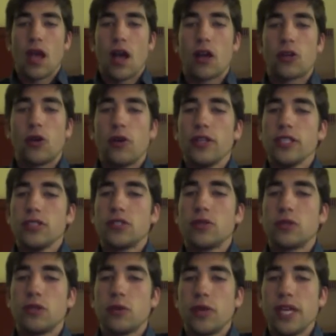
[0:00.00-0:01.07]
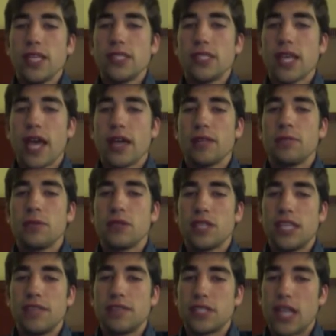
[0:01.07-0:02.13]
According to
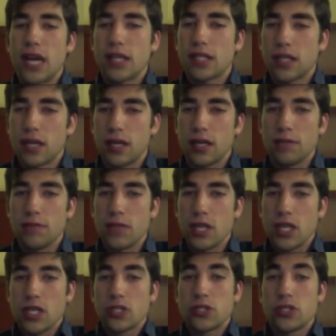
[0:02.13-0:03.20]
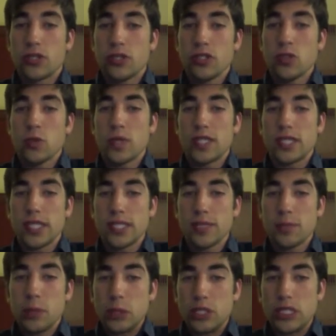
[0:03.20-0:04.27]
LouisianaBelieves.com, students with
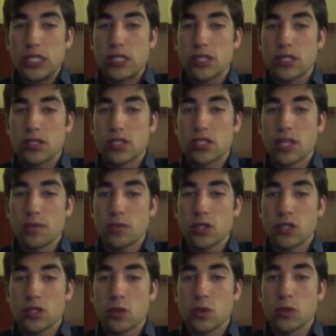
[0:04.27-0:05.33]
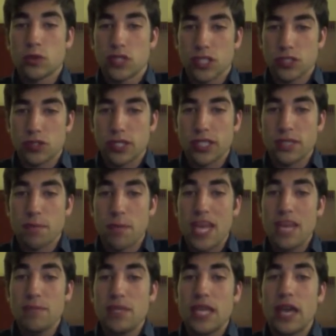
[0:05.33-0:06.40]
disabilities in some school districts
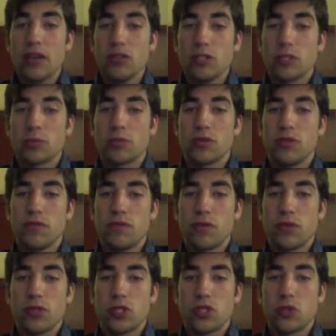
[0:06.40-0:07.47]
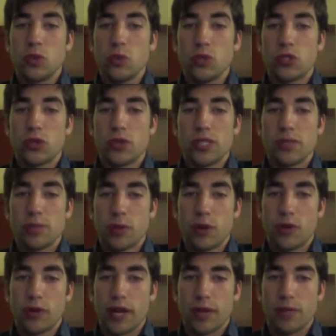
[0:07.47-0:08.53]
may be eligible for the School Choice
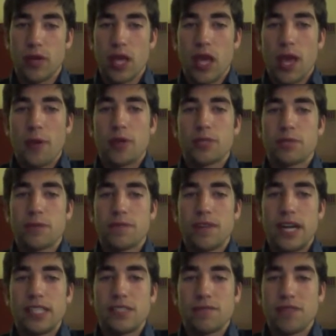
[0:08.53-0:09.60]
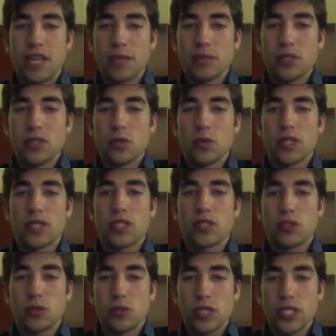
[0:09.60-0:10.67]
Program, which provides families with the
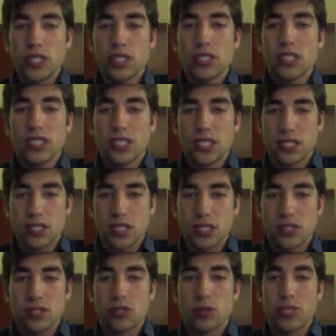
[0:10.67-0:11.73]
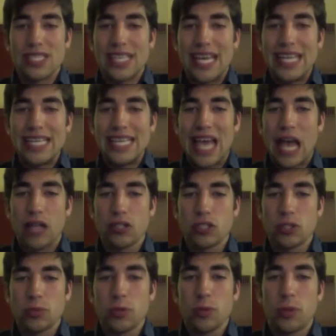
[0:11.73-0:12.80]
tuition assistance to attend
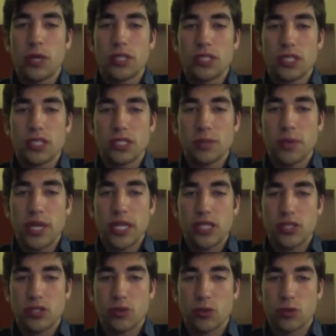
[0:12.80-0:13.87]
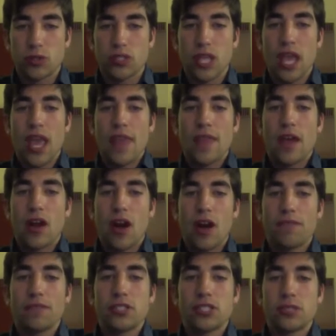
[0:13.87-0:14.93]
eligible participating schools that
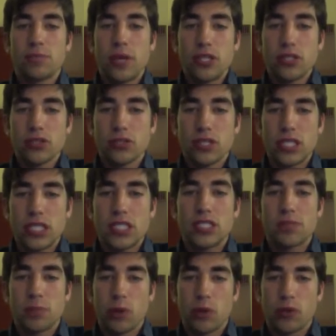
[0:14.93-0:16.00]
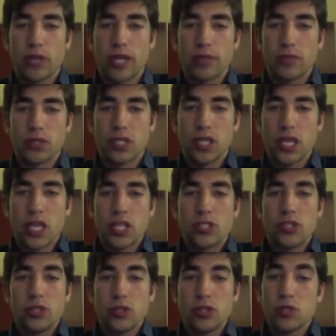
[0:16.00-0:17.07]
offer special needs programs.
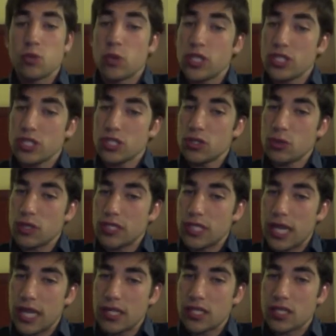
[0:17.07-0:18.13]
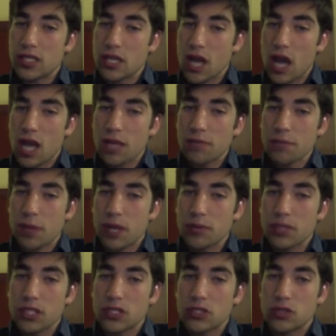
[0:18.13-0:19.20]
Students wishing to attend a
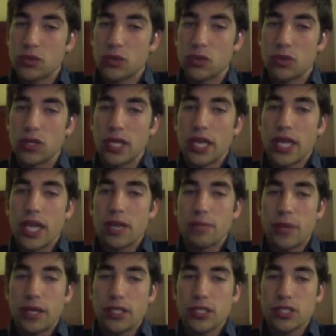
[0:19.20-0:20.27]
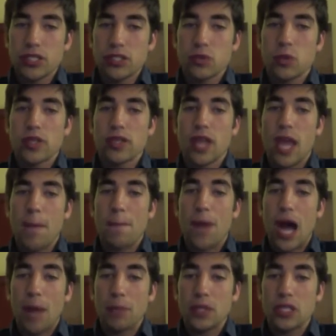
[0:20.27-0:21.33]
non-public school in parishes with a
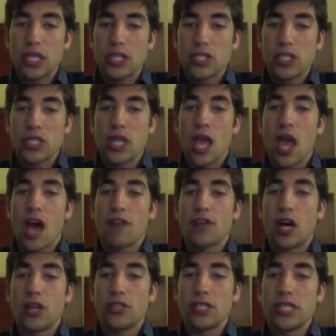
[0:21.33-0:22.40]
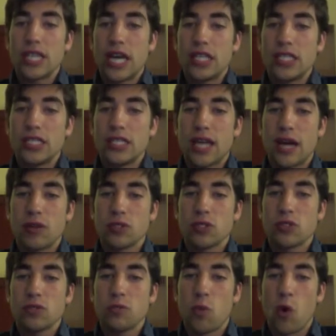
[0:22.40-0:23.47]
population of
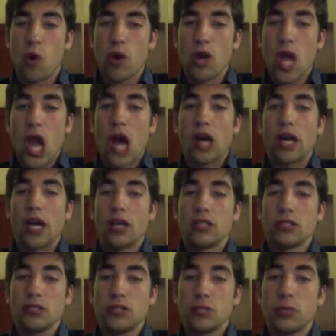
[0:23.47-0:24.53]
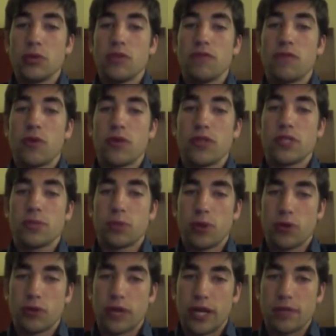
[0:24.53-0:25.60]
190,000 or more are eligible for this
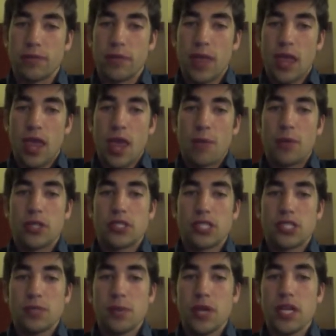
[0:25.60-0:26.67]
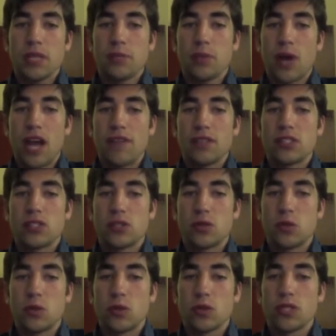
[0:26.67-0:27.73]
program. Participating private
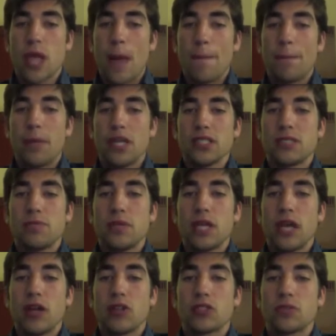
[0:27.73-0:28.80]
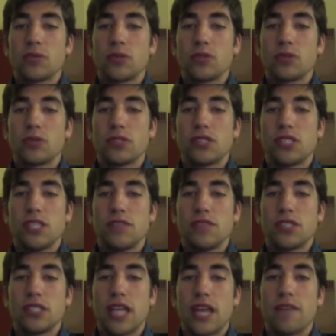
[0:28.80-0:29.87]
schools must be eligible to receive
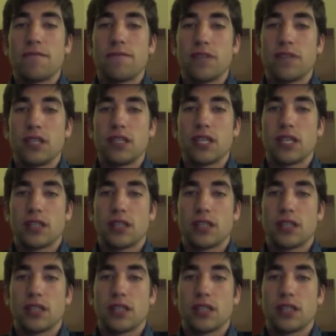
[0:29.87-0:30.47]
state funding.